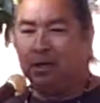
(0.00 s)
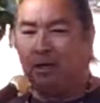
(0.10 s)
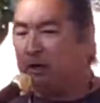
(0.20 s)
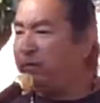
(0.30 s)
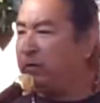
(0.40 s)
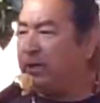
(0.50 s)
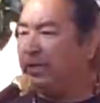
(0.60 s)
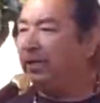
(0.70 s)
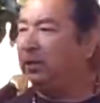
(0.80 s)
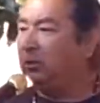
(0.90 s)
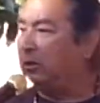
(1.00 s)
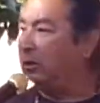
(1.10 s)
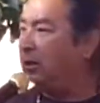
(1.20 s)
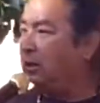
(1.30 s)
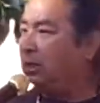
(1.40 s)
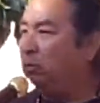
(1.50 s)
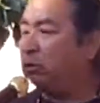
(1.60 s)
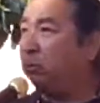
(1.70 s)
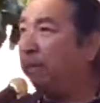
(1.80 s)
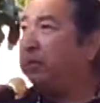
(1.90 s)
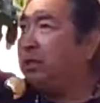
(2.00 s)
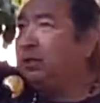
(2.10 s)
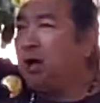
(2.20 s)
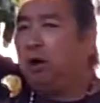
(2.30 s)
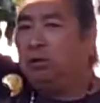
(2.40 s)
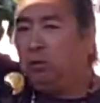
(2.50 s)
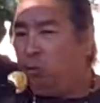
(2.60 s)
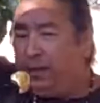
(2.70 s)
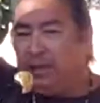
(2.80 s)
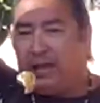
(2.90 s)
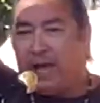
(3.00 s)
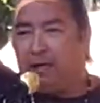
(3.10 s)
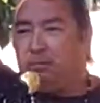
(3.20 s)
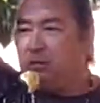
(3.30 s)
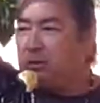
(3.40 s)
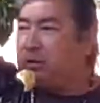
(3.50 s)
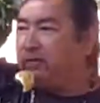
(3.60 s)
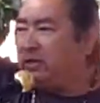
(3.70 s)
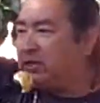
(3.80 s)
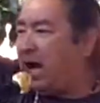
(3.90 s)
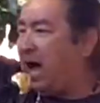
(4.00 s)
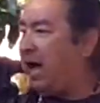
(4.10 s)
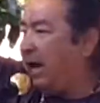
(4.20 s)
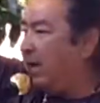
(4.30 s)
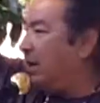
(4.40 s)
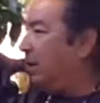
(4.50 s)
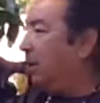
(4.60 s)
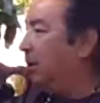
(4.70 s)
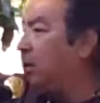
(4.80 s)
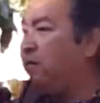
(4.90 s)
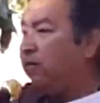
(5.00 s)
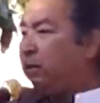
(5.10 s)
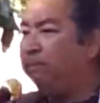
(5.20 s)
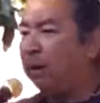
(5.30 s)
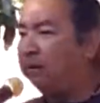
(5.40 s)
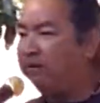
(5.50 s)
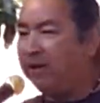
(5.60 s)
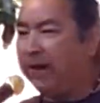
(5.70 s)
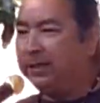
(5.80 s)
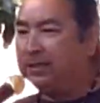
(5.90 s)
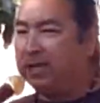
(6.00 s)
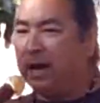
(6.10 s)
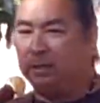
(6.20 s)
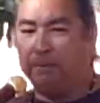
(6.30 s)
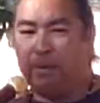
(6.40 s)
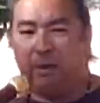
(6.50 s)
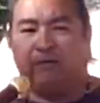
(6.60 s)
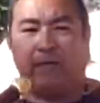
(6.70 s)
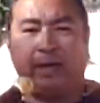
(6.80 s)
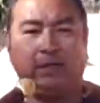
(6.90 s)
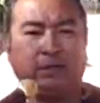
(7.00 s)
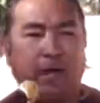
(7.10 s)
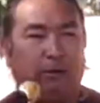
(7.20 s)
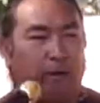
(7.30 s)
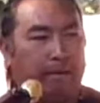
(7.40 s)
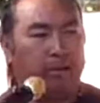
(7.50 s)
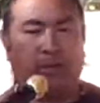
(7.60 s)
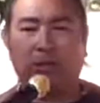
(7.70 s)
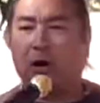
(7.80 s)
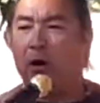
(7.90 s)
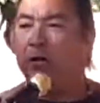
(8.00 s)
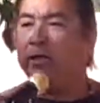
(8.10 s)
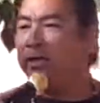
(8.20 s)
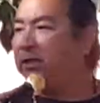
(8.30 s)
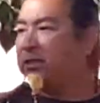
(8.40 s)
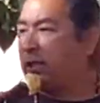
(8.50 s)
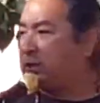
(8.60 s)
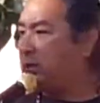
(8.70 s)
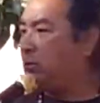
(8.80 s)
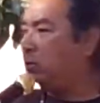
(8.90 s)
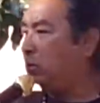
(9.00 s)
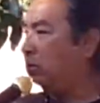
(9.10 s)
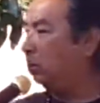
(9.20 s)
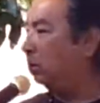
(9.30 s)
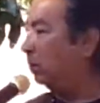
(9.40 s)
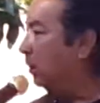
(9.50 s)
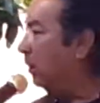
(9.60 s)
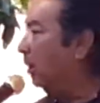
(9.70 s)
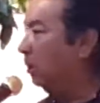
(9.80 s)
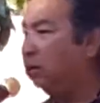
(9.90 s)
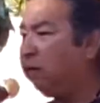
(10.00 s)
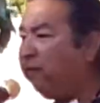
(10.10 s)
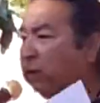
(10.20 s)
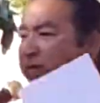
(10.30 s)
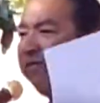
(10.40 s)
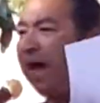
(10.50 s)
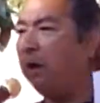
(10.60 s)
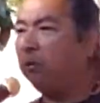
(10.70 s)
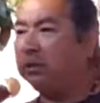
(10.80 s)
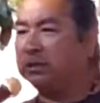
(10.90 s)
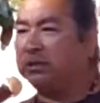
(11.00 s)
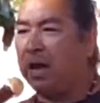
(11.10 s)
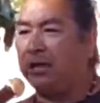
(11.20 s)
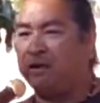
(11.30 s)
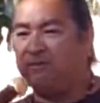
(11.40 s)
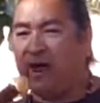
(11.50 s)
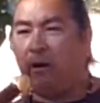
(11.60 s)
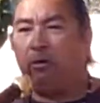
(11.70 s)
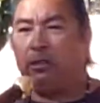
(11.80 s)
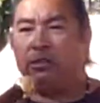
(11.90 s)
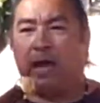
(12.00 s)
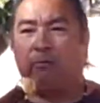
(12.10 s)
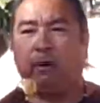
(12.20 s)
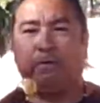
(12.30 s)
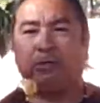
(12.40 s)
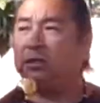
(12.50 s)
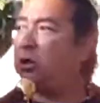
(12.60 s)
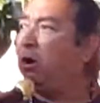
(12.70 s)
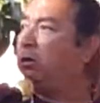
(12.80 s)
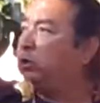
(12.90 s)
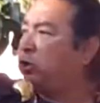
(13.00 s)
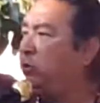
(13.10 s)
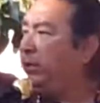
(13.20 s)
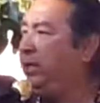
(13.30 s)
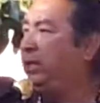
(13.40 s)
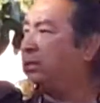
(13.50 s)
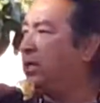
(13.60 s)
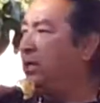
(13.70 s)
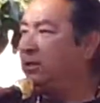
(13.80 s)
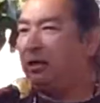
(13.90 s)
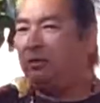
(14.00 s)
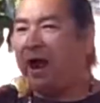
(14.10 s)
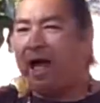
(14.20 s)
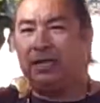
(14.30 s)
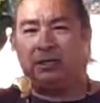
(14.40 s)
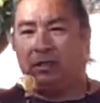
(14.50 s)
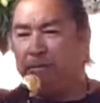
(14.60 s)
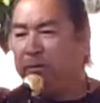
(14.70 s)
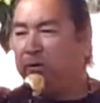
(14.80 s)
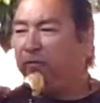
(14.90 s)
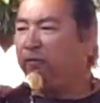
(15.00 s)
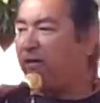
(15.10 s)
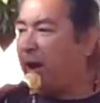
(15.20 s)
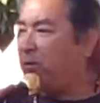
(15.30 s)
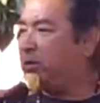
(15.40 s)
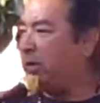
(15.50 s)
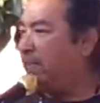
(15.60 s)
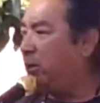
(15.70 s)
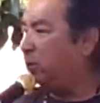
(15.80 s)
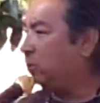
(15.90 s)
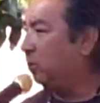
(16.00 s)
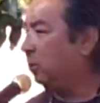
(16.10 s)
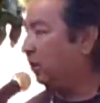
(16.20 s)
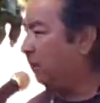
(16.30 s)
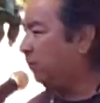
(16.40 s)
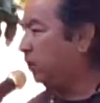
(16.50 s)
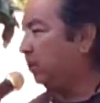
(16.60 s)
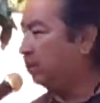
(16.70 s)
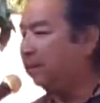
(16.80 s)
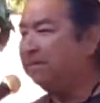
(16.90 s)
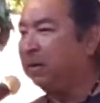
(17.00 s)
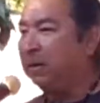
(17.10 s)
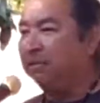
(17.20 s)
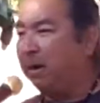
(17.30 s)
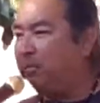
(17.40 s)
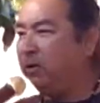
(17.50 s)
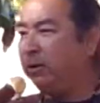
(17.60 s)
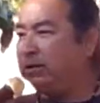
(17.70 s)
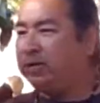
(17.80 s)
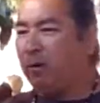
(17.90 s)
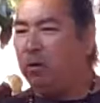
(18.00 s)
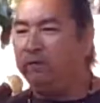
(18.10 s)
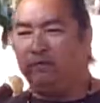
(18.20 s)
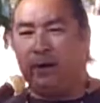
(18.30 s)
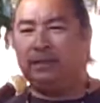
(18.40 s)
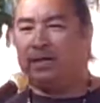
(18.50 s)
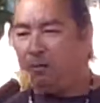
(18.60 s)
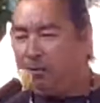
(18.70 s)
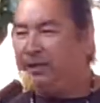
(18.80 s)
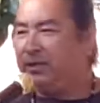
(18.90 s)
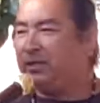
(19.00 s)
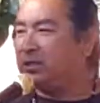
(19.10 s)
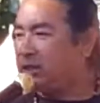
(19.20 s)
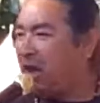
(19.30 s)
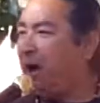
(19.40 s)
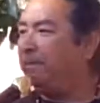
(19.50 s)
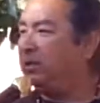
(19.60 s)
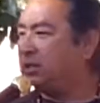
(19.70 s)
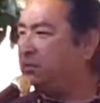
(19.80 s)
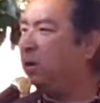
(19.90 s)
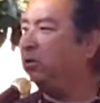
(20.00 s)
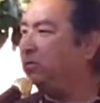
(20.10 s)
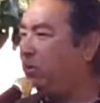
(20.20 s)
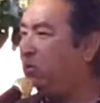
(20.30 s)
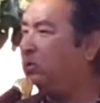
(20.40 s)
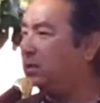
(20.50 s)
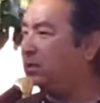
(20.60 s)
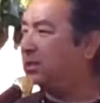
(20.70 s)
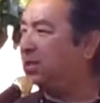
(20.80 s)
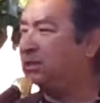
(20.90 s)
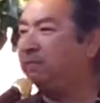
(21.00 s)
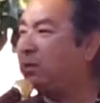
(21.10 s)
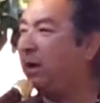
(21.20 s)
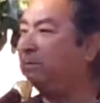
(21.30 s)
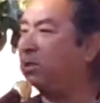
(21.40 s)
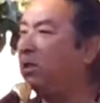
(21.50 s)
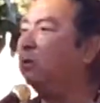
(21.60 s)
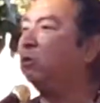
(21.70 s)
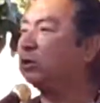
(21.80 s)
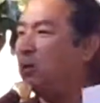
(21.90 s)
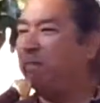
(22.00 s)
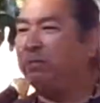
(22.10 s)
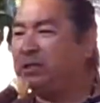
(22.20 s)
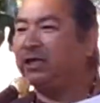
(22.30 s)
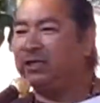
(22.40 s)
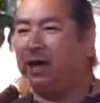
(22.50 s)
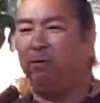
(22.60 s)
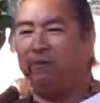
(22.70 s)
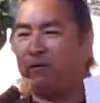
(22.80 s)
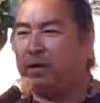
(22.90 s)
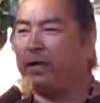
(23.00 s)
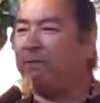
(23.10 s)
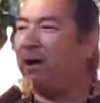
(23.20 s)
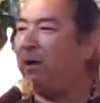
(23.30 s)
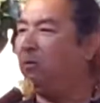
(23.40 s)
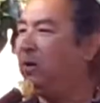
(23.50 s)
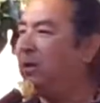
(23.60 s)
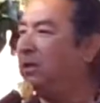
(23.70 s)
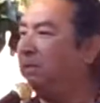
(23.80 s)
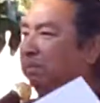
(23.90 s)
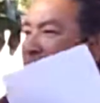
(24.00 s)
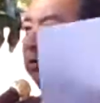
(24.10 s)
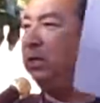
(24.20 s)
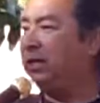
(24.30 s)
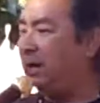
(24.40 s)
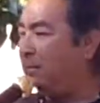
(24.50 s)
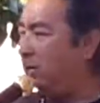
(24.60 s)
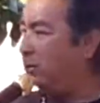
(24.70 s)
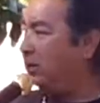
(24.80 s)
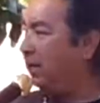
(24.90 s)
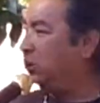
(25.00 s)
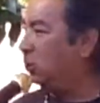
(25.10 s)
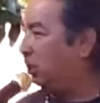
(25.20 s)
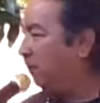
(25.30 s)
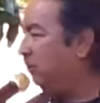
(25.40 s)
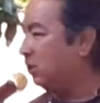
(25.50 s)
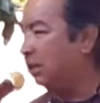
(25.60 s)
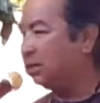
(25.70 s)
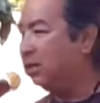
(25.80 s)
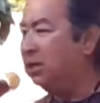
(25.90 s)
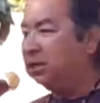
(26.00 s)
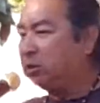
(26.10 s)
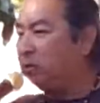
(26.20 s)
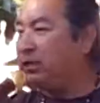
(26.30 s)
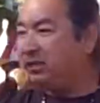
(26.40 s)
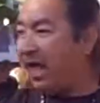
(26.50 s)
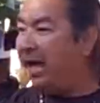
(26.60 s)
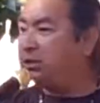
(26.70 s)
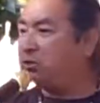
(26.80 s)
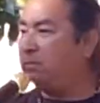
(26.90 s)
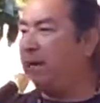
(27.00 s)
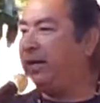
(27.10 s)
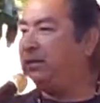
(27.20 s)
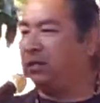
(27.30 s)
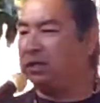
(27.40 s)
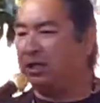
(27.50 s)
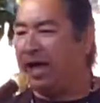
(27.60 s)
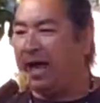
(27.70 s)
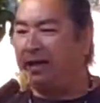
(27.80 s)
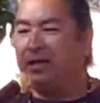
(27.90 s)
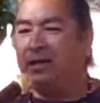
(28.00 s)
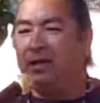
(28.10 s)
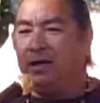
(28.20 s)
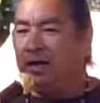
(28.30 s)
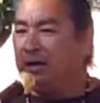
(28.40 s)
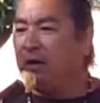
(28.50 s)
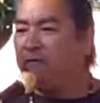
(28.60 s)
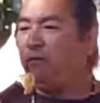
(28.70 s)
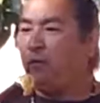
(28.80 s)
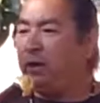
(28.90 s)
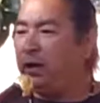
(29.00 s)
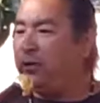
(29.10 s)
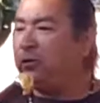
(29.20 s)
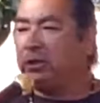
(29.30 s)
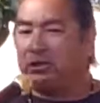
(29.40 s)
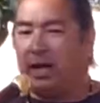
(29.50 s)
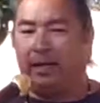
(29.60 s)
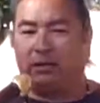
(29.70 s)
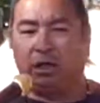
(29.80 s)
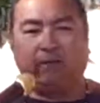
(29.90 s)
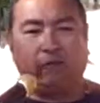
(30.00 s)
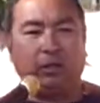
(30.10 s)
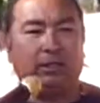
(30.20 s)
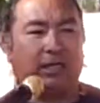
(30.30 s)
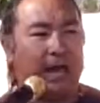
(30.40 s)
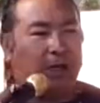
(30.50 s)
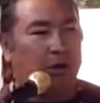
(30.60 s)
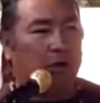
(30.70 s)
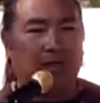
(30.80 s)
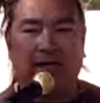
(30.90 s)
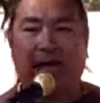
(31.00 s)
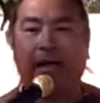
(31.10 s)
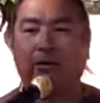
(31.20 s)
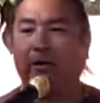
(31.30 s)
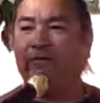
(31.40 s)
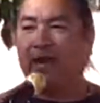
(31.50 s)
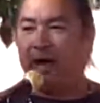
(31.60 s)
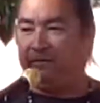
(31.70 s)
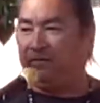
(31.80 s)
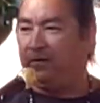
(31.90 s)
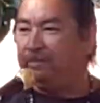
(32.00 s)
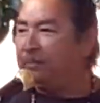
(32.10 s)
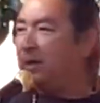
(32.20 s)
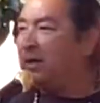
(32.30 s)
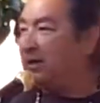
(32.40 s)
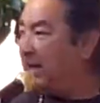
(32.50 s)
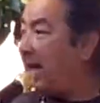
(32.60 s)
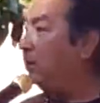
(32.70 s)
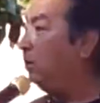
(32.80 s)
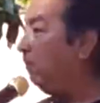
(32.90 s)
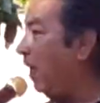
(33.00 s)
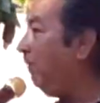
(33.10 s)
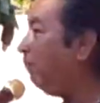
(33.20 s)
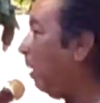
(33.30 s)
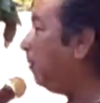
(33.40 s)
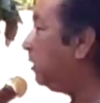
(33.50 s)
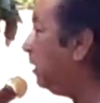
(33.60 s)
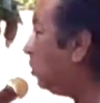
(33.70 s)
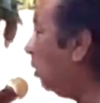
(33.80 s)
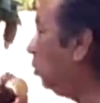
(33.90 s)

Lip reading: Look for the eagle, which represents all the winged animals of the sky. Look for the butterfly design. The butterfly design represents all the insects of the world. Look for the flower design. The flower design represents all the trees, the grass, and the beautiful flowers that Mother Earth gives us. Remember, there's that one phrase that we need to stop and smell the roses, because sometimes we're so busy that we forget about the beauty that Mother Nature gives us. So this dance reminds us of that. Look for other designs. Look for a design called the Ladder of Life. The Ladder of Life represents our